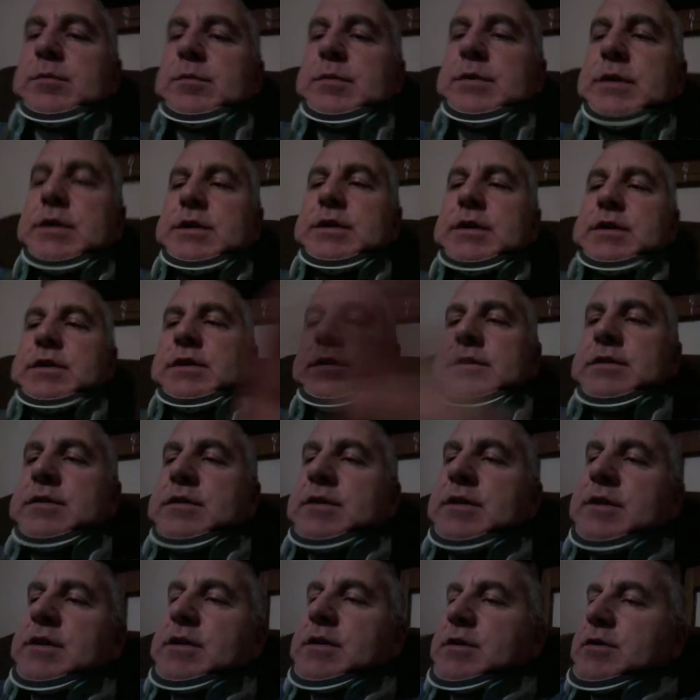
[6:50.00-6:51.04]
But like I
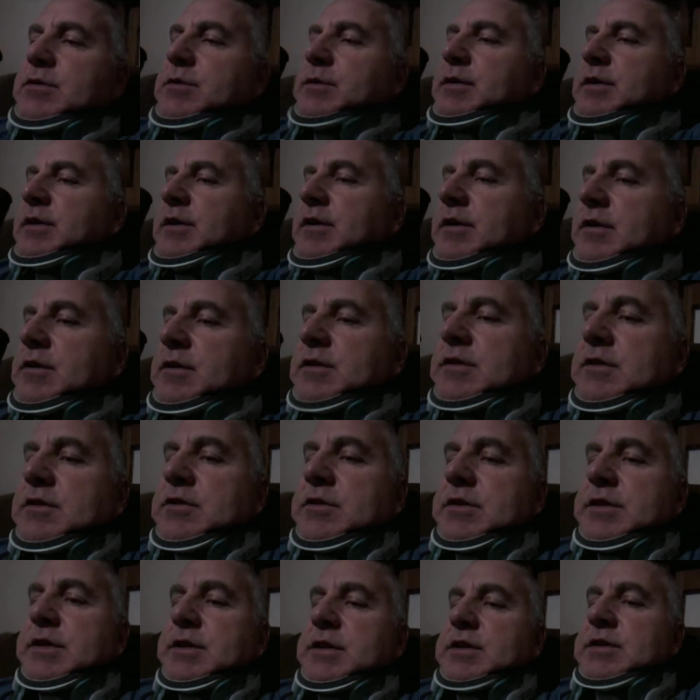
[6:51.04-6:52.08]
said, it's really hard to
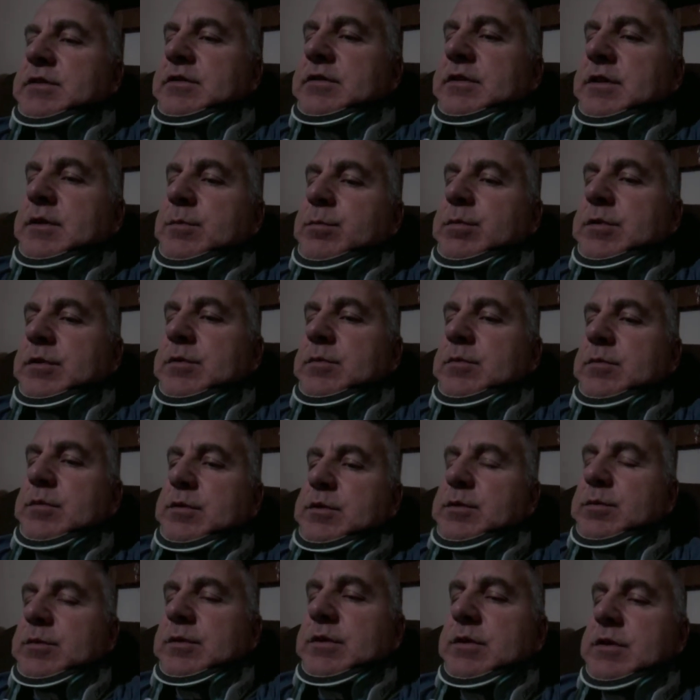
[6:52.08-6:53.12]
try to sleep in
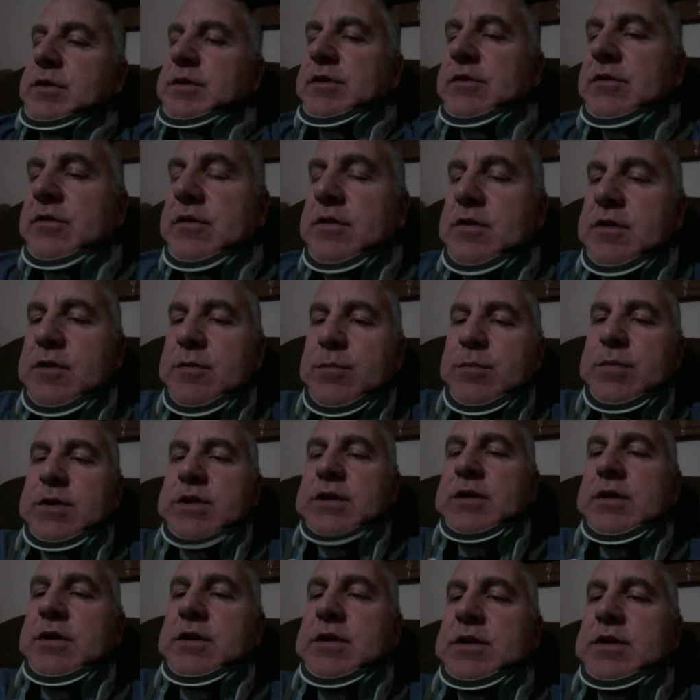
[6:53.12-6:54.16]
with one of these on, but